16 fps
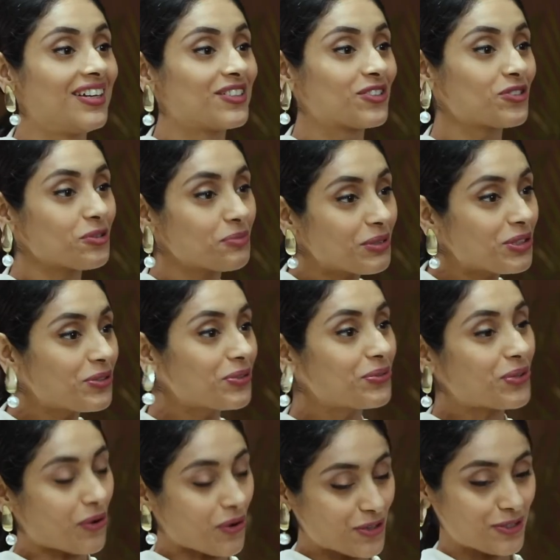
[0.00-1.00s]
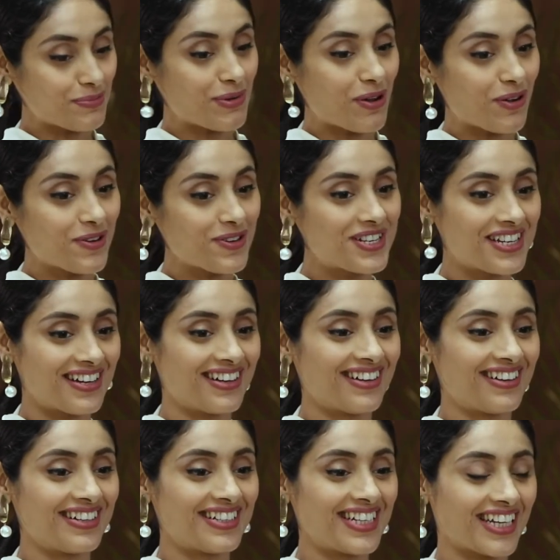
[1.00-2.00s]
So Sumit, you talked about
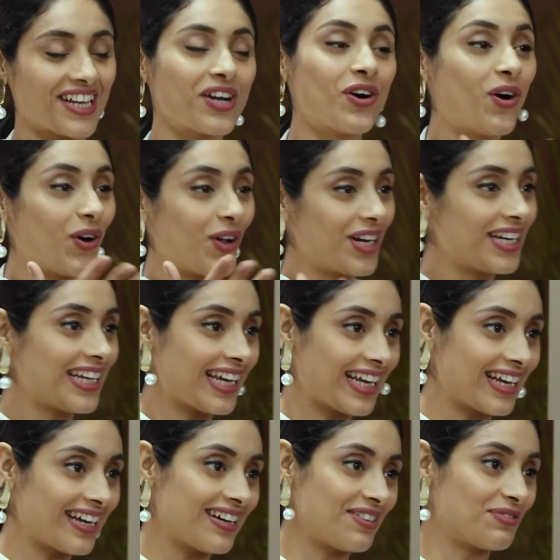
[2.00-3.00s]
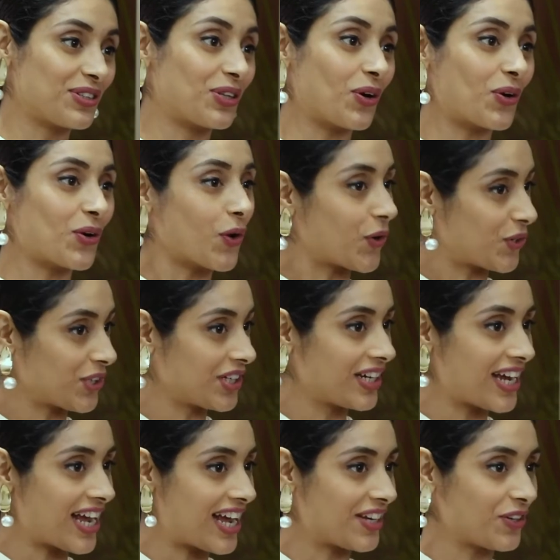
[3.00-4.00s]
uh, taking a holiday uh, with your
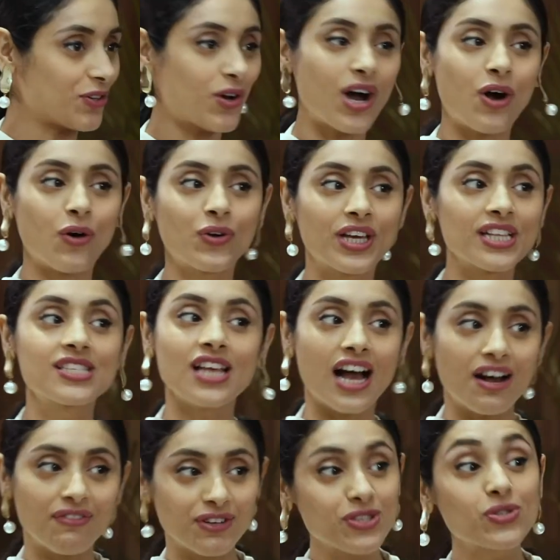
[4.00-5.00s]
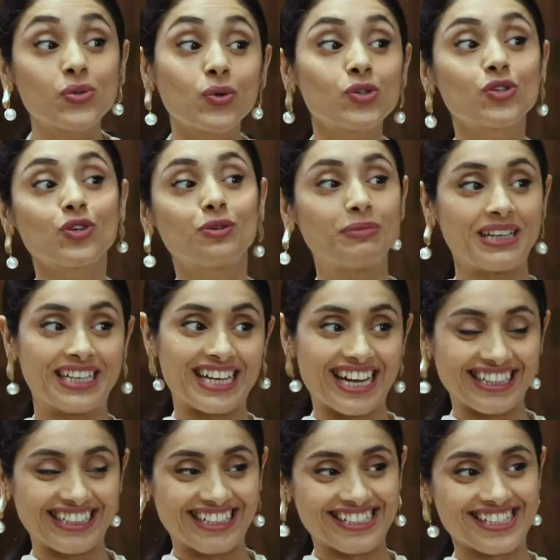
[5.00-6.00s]
daughter and you know how kids are with social
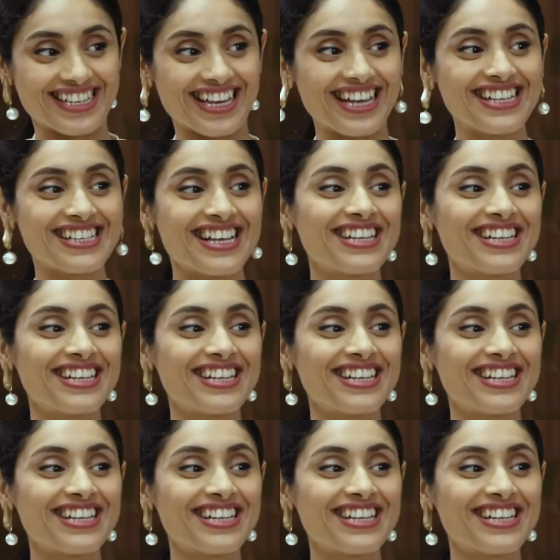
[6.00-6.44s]
media these days.